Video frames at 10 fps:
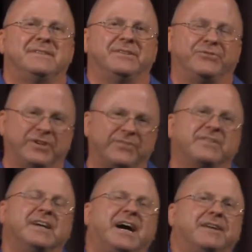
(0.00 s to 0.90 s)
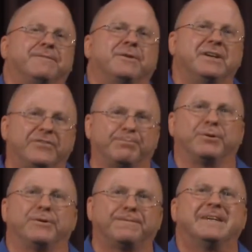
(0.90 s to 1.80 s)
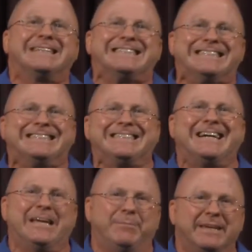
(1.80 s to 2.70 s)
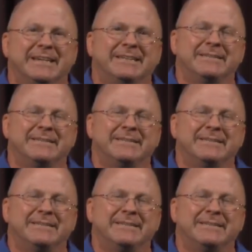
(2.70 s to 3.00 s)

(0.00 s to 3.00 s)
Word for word: To trust God for His perfect timing.